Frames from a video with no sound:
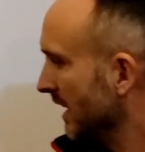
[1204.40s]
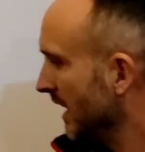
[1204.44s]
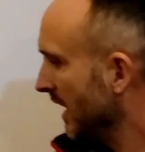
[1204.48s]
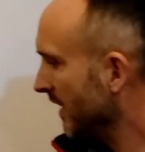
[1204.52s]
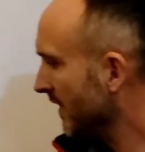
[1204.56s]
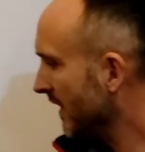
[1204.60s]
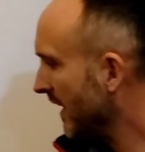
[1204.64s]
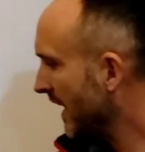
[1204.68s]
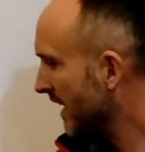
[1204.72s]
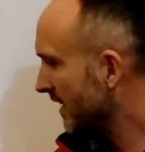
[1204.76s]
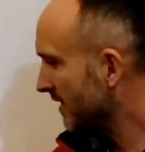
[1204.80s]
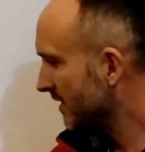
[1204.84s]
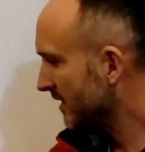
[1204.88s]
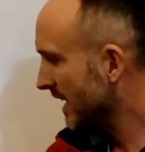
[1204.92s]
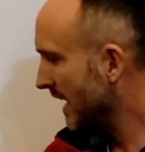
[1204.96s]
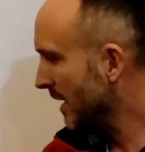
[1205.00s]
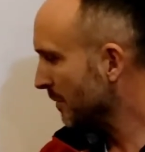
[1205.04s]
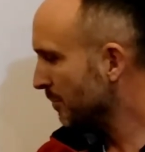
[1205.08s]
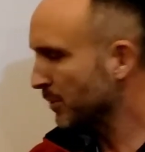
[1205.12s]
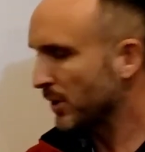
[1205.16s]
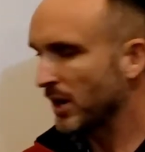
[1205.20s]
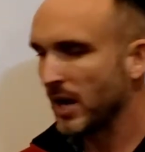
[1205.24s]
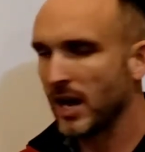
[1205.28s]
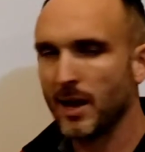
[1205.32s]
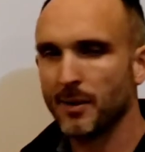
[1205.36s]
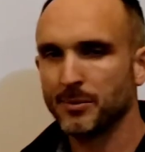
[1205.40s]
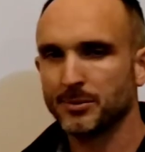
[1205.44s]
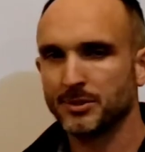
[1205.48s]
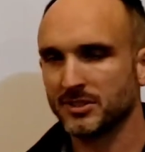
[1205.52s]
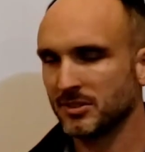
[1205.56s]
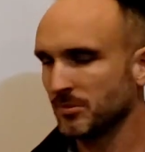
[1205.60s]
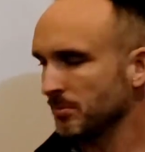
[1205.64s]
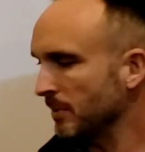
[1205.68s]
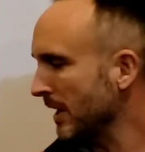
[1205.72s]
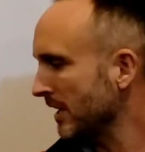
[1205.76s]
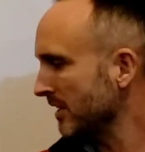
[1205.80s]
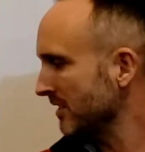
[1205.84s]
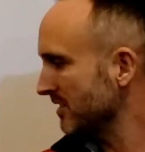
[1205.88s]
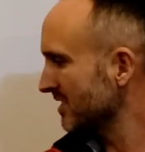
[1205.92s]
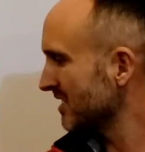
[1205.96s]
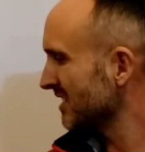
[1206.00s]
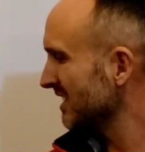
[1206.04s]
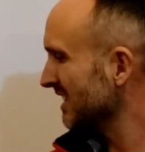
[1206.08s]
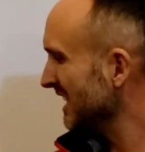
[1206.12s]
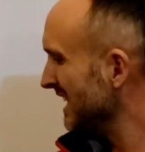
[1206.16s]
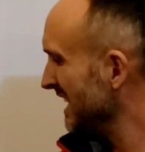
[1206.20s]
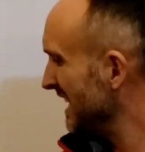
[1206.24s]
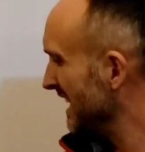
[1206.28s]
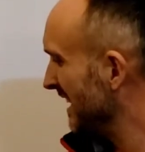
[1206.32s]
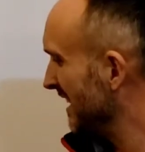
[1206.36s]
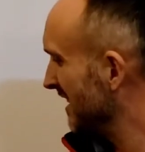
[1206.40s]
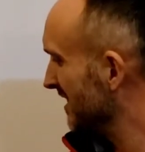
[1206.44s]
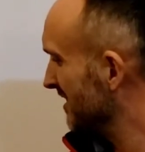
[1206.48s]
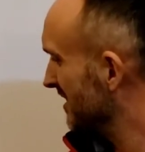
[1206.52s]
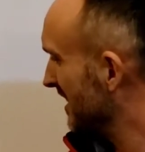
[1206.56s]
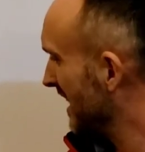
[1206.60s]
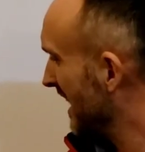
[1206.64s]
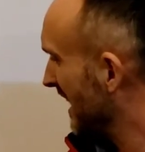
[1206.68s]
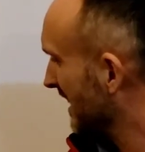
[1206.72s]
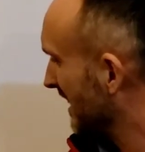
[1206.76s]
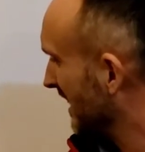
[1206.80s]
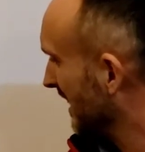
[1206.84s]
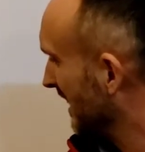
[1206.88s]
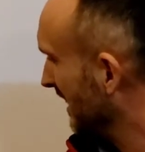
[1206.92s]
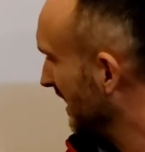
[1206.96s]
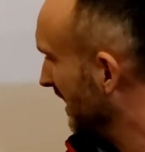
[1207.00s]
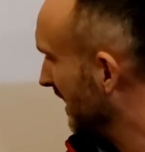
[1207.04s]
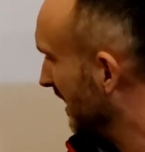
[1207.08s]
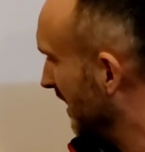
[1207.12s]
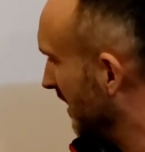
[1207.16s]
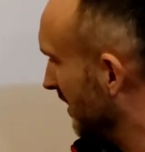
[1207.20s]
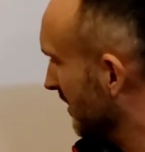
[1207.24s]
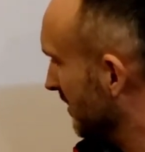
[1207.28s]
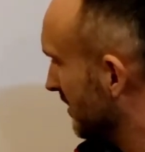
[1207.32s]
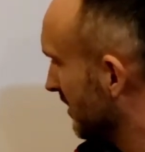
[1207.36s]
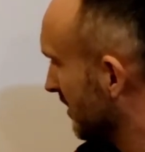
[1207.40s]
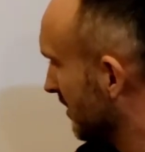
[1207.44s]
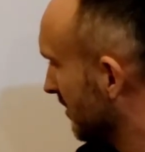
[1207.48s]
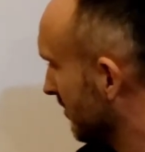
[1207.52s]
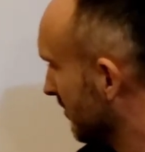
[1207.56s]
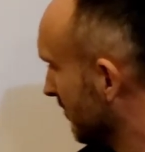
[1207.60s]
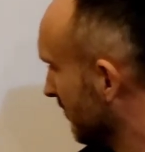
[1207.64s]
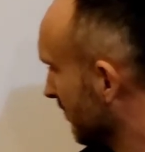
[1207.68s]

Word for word: And that, that perhaps is about as clean as that can get.